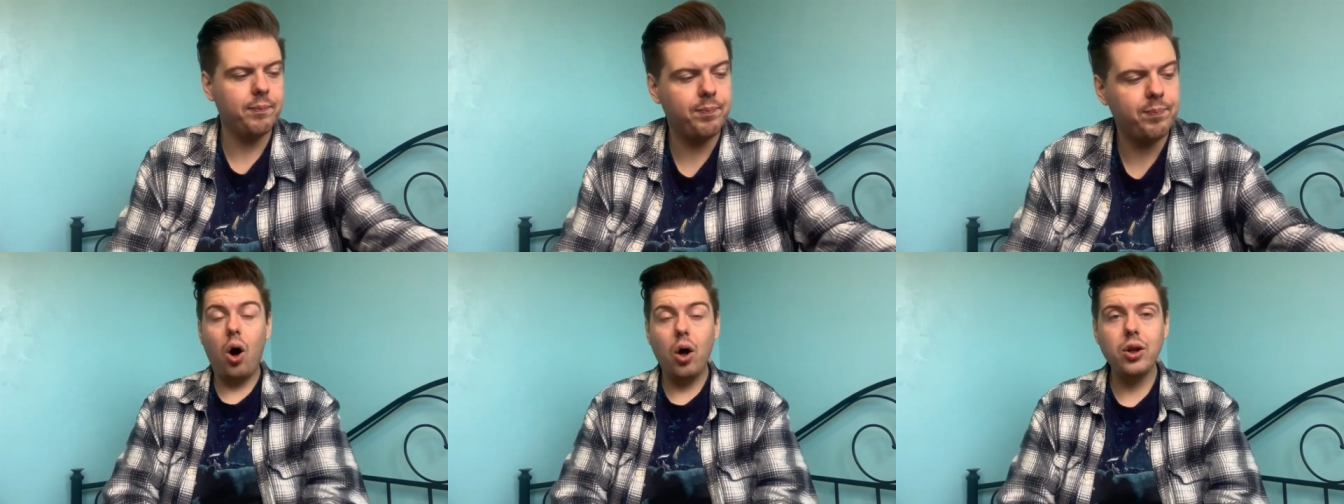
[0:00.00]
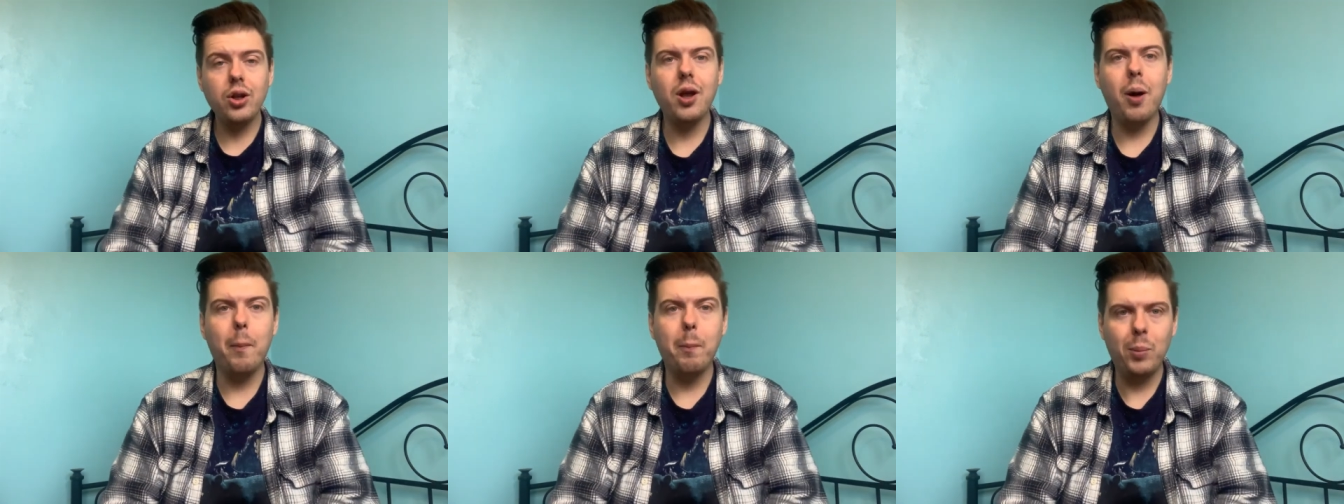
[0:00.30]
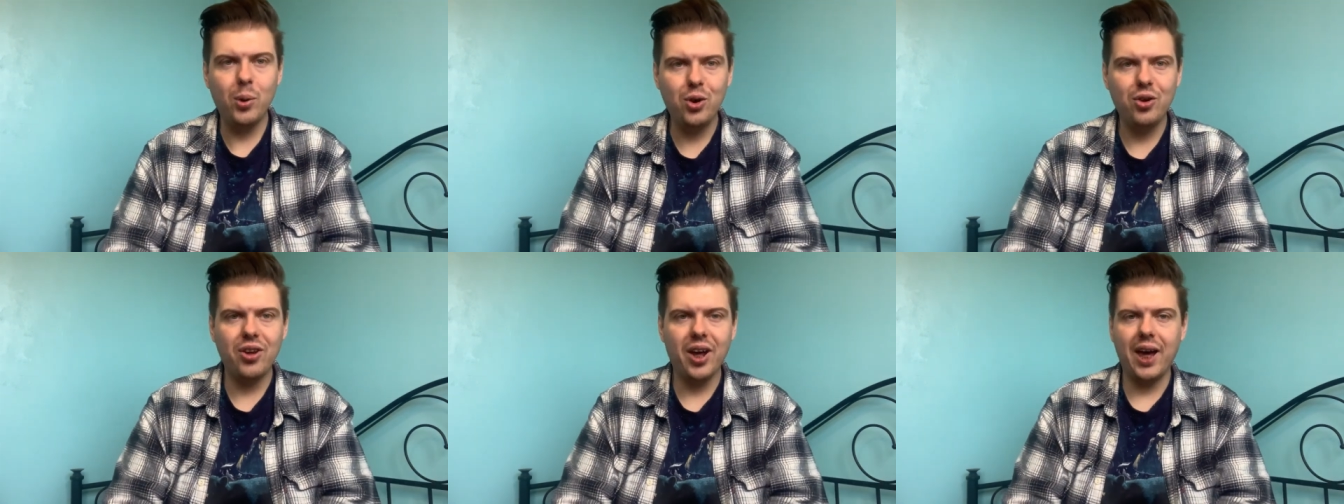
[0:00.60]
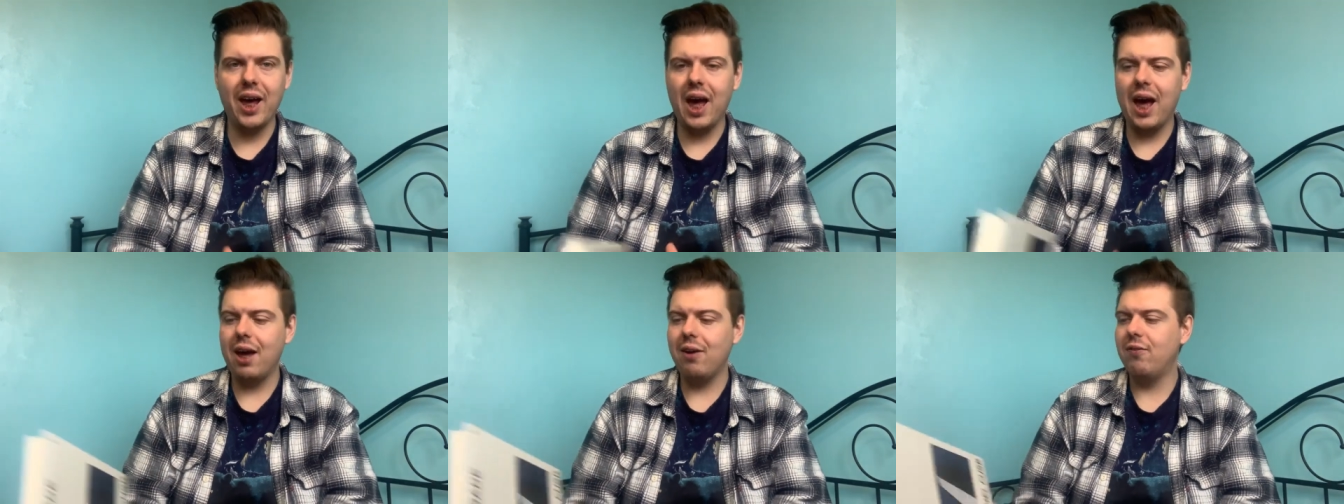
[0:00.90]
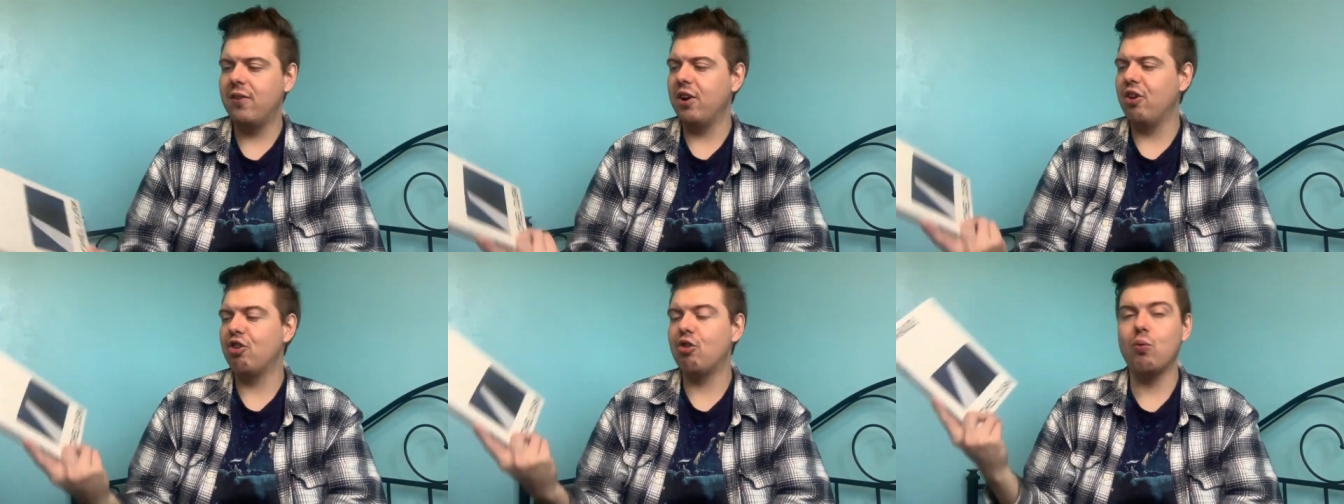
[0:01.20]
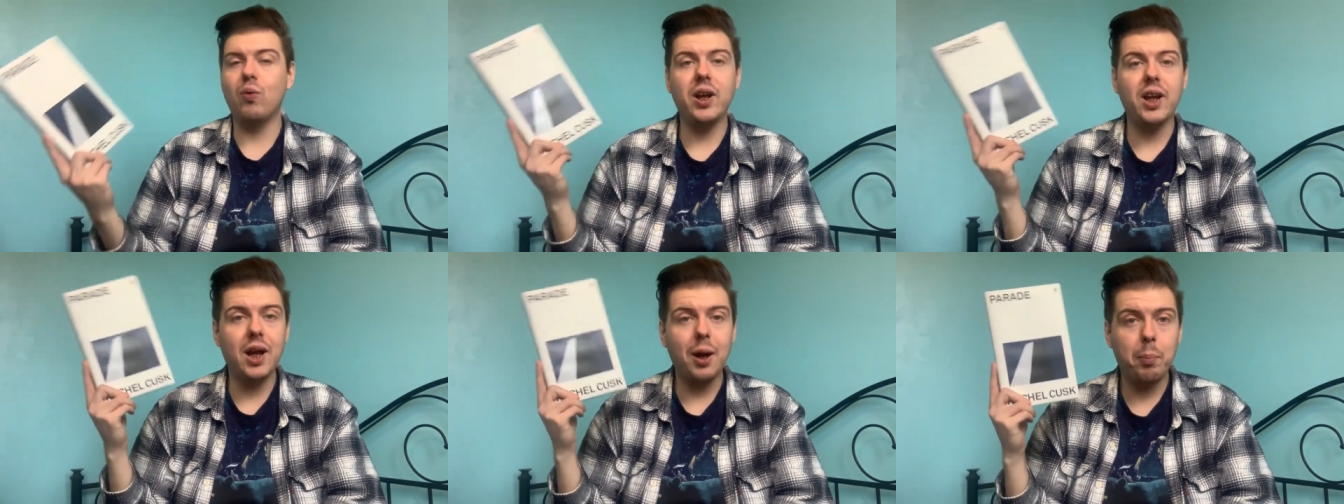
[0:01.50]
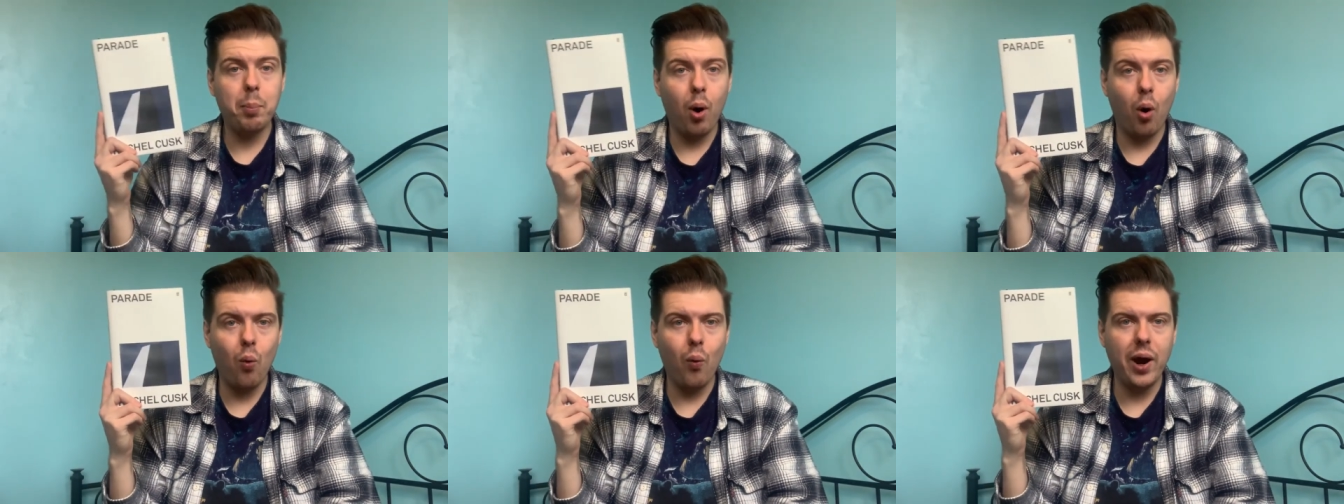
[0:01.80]
On Monday, I finished
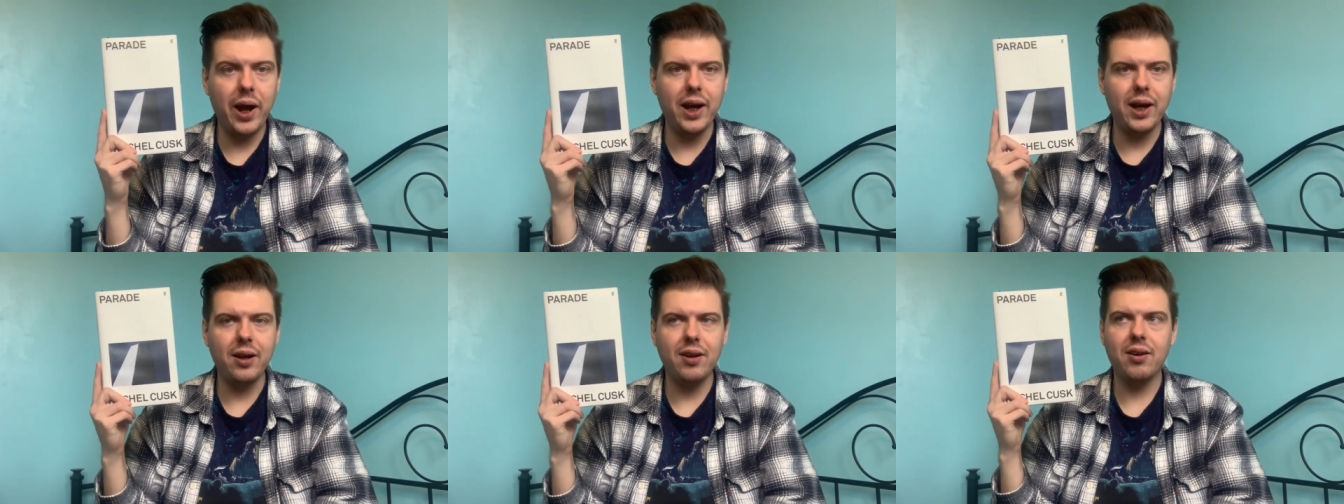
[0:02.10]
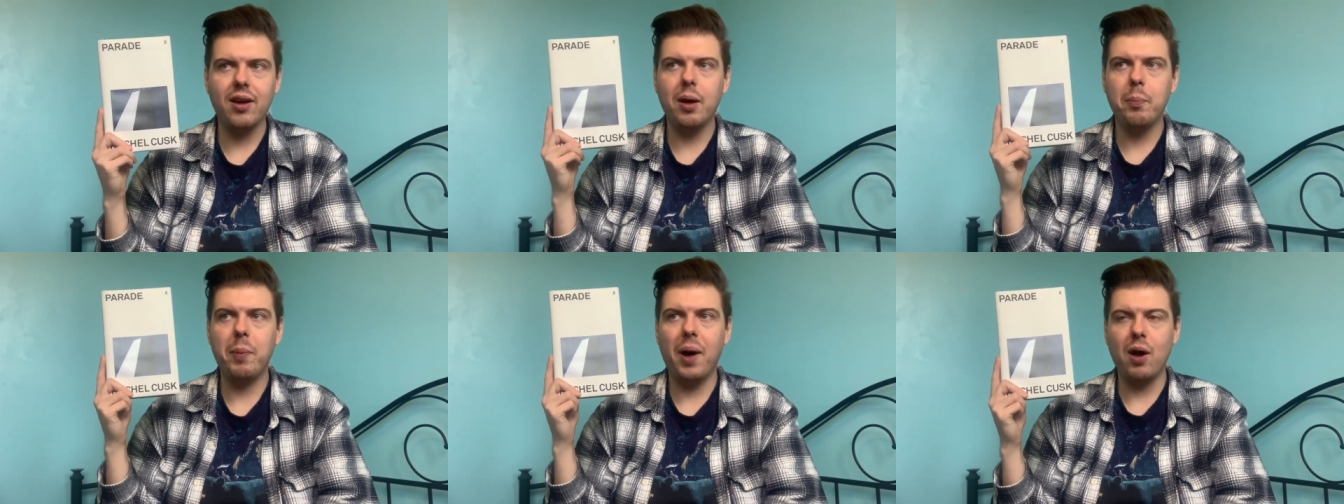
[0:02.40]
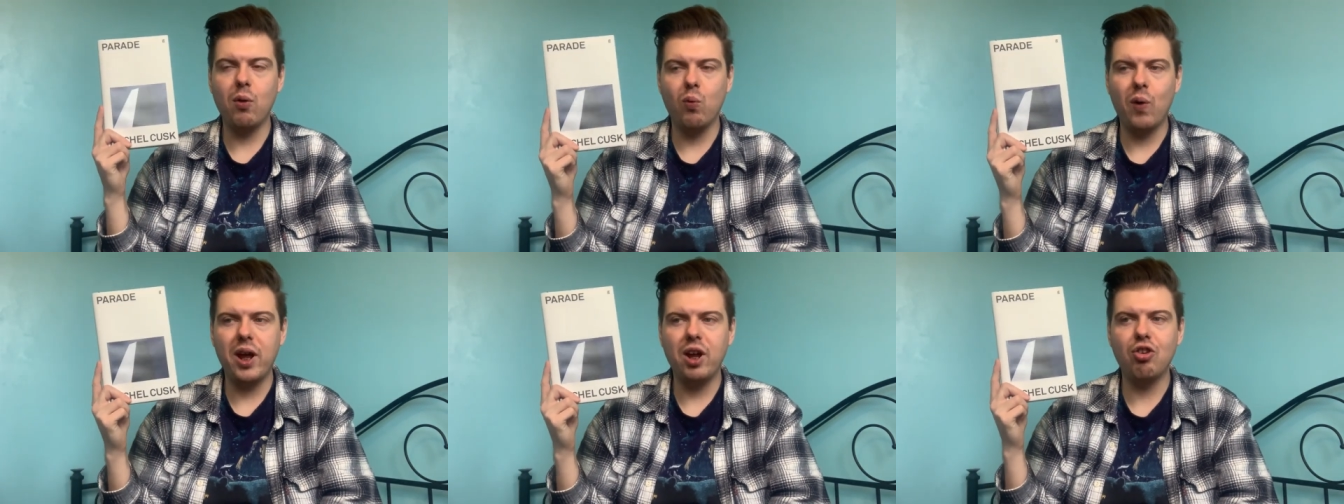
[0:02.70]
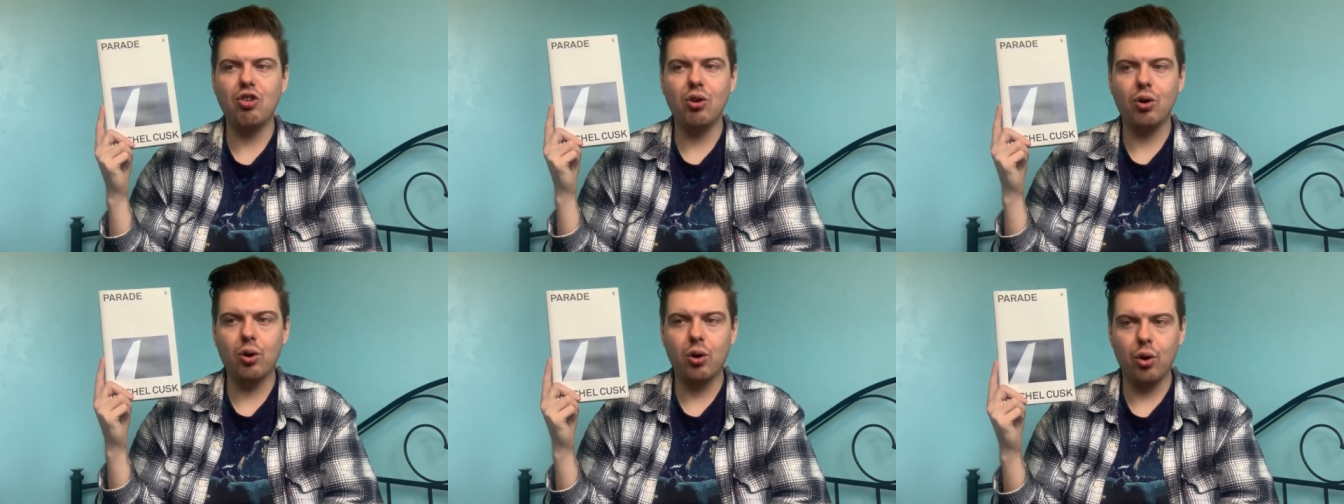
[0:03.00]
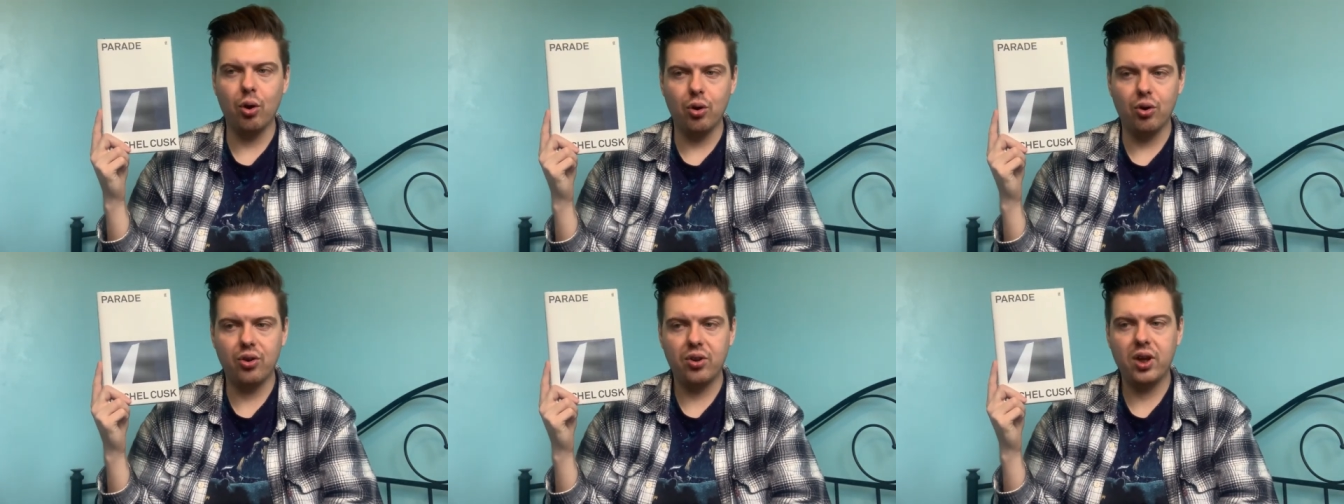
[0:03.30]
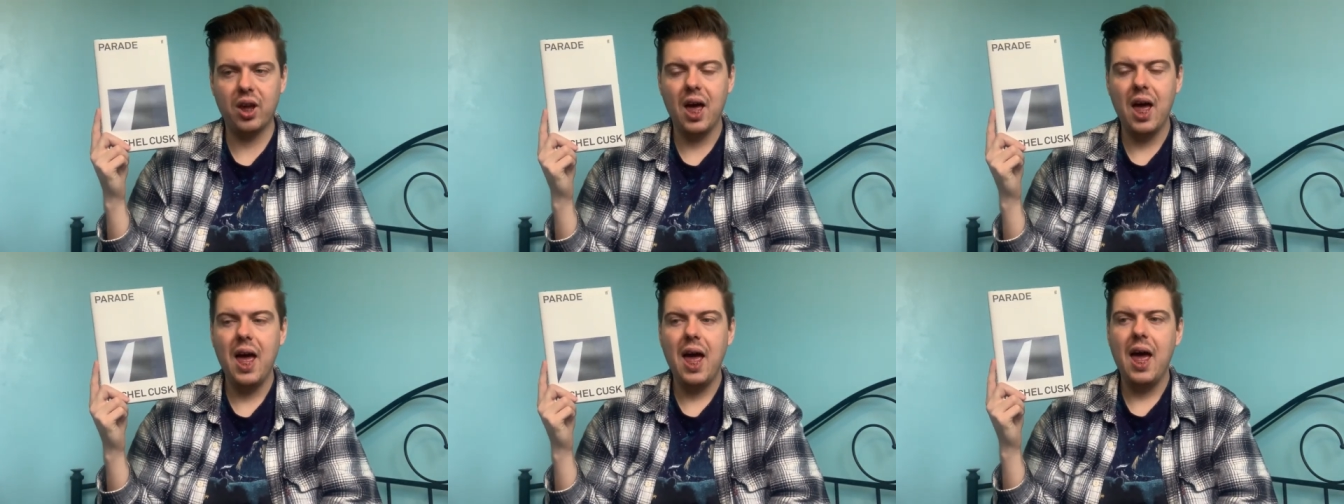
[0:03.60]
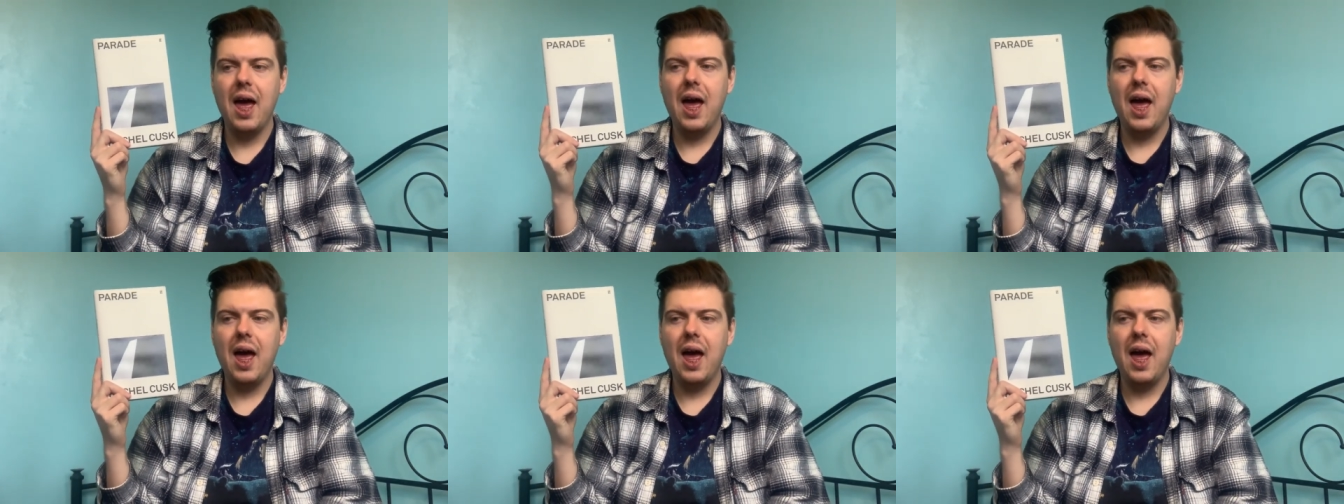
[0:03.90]
reading Parade by Rachel Cusk.